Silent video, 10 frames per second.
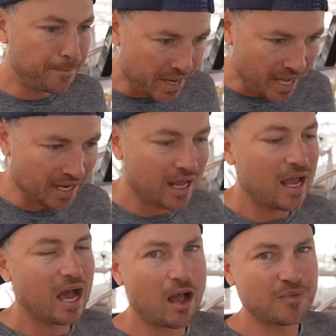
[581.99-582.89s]
but
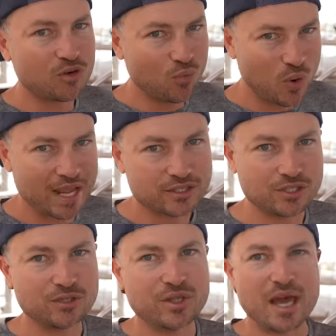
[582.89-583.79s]
I'm gonna wait to
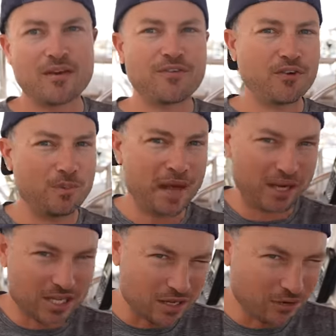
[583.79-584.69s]
do that for about
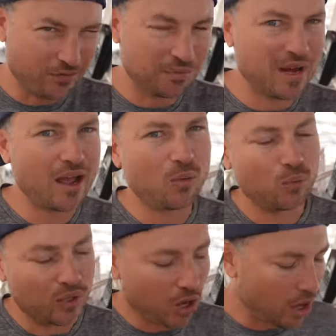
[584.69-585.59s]
a year from now
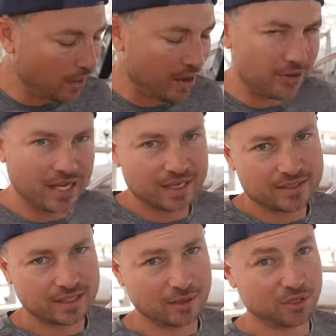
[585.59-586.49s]
when we haul out
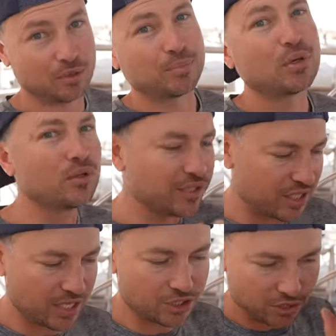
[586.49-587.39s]
next and I'm gonna pull
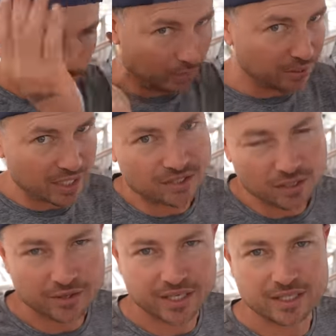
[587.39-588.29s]
the engine, replace
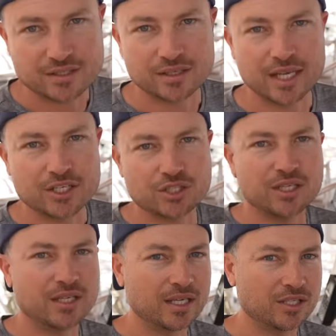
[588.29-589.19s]
all the insulation
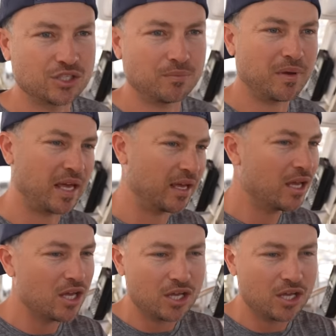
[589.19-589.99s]
in the engine bay,